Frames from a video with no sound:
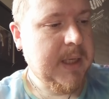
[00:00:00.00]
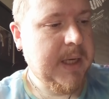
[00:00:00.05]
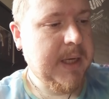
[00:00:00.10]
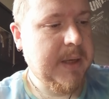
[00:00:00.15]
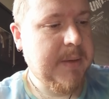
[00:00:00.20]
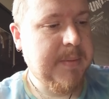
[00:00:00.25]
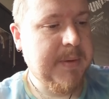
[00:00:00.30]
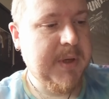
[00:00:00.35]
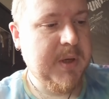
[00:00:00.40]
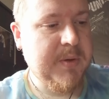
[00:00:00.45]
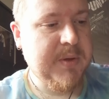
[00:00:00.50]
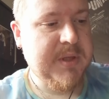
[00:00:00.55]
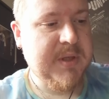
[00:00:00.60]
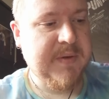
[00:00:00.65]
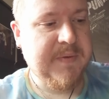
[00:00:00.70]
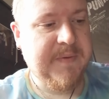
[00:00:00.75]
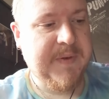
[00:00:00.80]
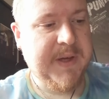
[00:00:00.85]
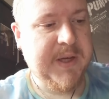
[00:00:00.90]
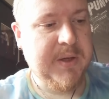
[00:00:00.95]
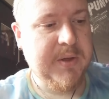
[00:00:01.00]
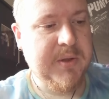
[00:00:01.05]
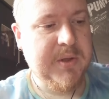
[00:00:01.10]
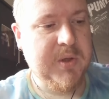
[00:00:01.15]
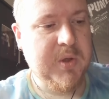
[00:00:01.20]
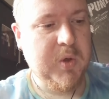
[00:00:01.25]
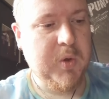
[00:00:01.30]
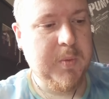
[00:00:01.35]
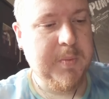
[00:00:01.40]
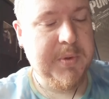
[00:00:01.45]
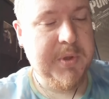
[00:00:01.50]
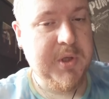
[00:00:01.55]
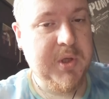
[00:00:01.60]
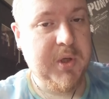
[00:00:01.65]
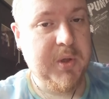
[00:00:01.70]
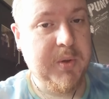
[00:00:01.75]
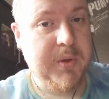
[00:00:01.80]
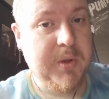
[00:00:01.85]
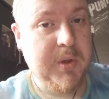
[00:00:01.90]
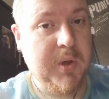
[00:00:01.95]
It can be used to thicken soups,
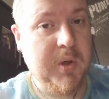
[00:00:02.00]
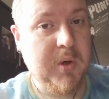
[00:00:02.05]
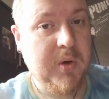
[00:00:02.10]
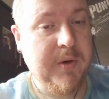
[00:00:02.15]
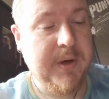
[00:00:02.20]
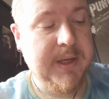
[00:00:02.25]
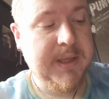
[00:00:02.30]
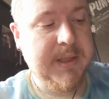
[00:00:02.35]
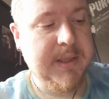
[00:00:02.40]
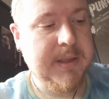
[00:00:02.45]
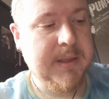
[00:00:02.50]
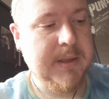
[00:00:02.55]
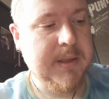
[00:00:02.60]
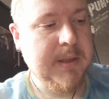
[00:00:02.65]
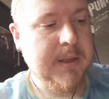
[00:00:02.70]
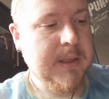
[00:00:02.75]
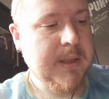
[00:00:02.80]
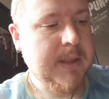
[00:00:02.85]
stews, and curries.